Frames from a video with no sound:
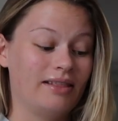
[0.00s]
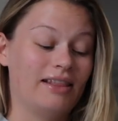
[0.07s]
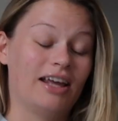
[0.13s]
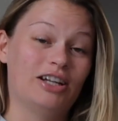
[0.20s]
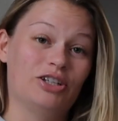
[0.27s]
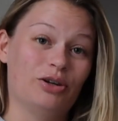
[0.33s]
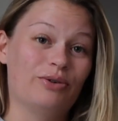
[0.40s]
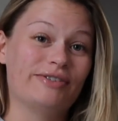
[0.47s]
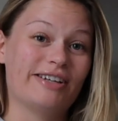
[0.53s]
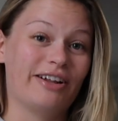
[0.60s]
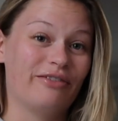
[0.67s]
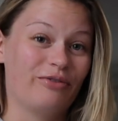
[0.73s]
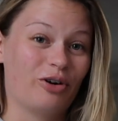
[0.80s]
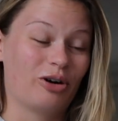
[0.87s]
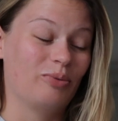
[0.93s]
they do
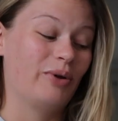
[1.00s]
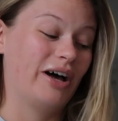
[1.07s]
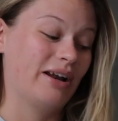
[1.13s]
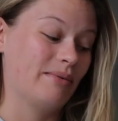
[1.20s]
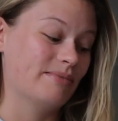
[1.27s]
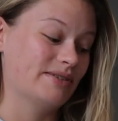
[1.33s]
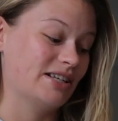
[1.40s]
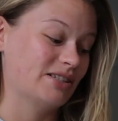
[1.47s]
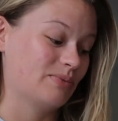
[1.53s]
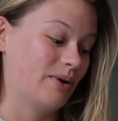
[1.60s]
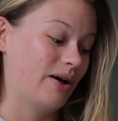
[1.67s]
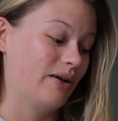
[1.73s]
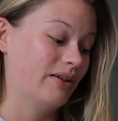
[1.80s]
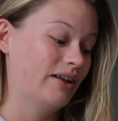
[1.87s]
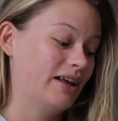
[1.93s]
sell affordable items as
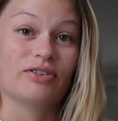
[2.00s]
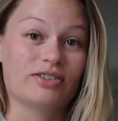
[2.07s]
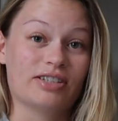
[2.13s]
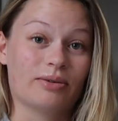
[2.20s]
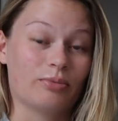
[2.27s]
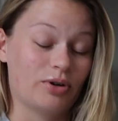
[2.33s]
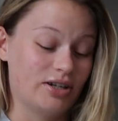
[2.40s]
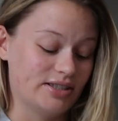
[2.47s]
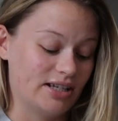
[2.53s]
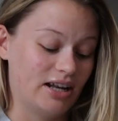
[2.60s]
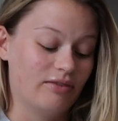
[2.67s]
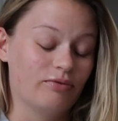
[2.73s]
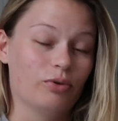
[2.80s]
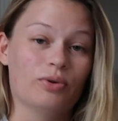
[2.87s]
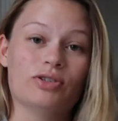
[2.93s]
well. For some reason,
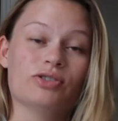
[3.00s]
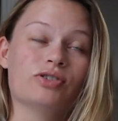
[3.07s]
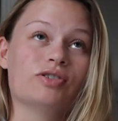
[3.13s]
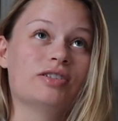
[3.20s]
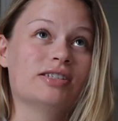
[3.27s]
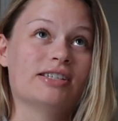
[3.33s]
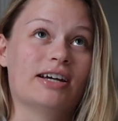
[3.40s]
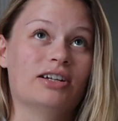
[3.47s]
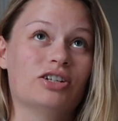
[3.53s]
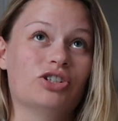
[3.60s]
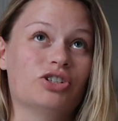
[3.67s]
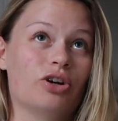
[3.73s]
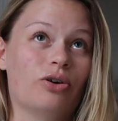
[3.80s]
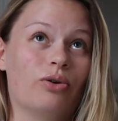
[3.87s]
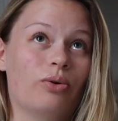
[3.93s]
influencers decide to
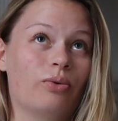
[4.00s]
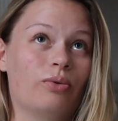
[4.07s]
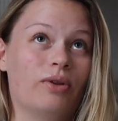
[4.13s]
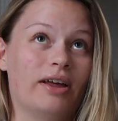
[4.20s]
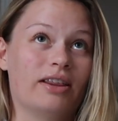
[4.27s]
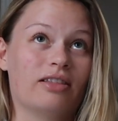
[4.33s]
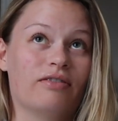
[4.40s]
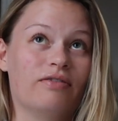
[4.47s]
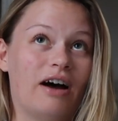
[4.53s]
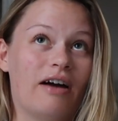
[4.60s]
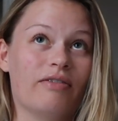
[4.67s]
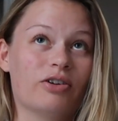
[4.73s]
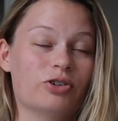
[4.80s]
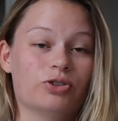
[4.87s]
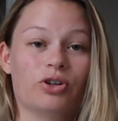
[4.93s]
show like the
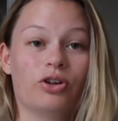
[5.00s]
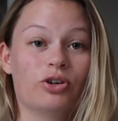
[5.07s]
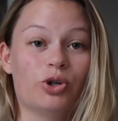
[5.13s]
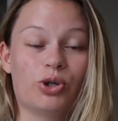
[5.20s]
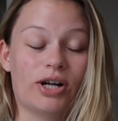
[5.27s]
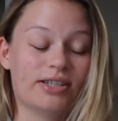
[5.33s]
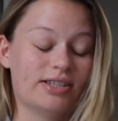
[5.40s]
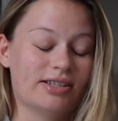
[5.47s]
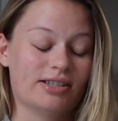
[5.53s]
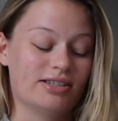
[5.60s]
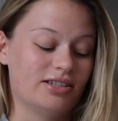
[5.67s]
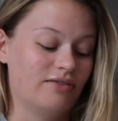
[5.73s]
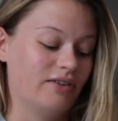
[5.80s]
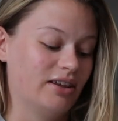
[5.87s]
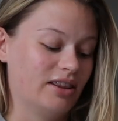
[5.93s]
$500 dresses and
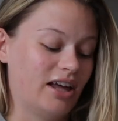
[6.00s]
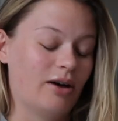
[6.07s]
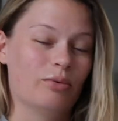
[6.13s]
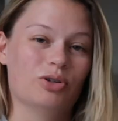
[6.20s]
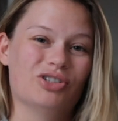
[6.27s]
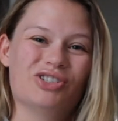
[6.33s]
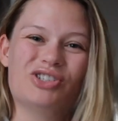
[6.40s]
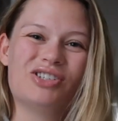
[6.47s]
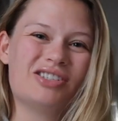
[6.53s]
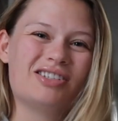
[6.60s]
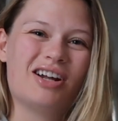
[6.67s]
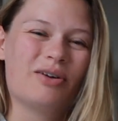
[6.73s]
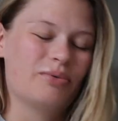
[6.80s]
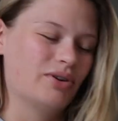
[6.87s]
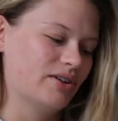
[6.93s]
stuff like that, which is just
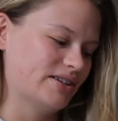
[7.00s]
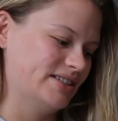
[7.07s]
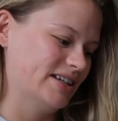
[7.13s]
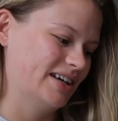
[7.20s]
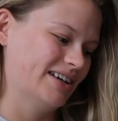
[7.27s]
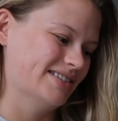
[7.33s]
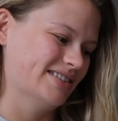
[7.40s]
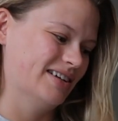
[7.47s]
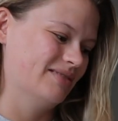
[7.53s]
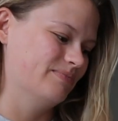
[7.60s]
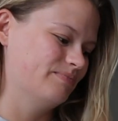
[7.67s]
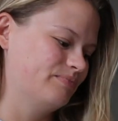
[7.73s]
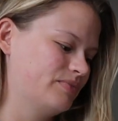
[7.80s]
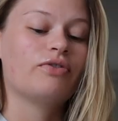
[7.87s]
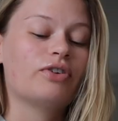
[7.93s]
not realistic, is it?
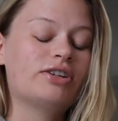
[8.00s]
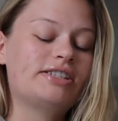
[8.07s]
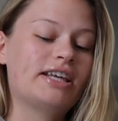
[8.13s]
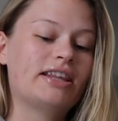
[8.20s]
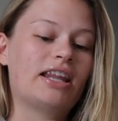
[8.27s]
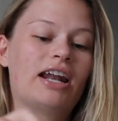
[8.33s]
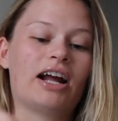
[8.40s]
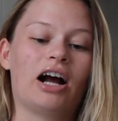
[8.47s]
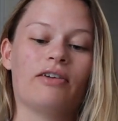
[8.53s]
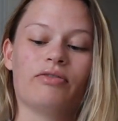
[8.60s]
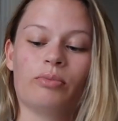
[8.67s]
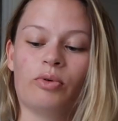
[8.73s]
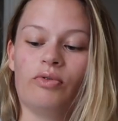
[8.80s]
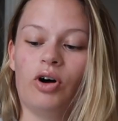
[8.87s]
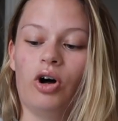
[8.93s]
The first thing that I got
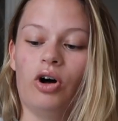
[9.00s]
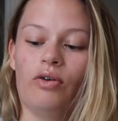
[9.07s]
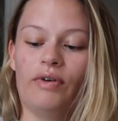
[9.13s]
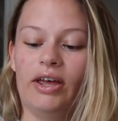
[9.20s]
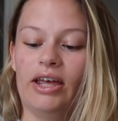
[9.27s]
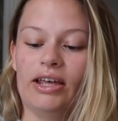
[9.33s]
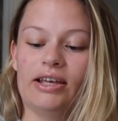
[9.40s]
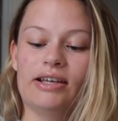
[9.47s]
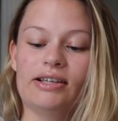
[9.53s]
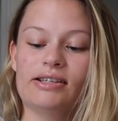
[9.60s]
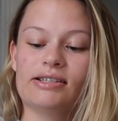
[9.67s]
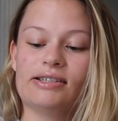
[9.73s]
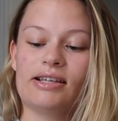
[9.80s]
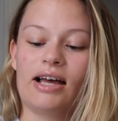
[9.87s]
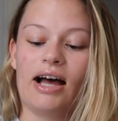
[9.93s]
from Revolve
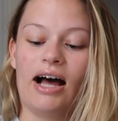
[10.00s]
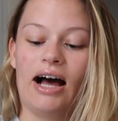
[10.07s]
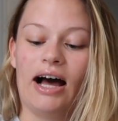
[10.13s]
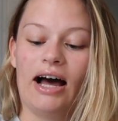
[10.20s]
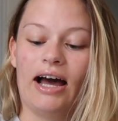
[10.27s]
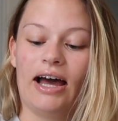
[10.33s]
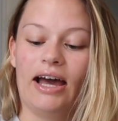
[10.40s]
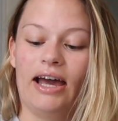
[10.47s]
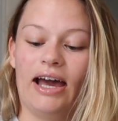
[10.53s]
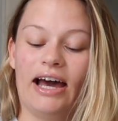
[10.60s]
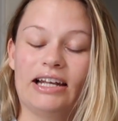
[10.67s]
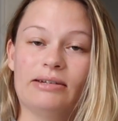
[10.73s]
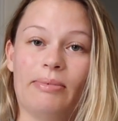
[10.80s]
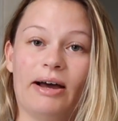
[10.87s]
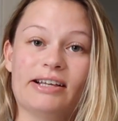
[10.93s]
is I
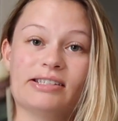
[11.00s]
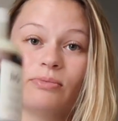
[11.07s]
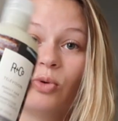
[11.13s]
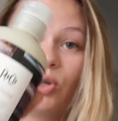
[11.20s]
had to buy some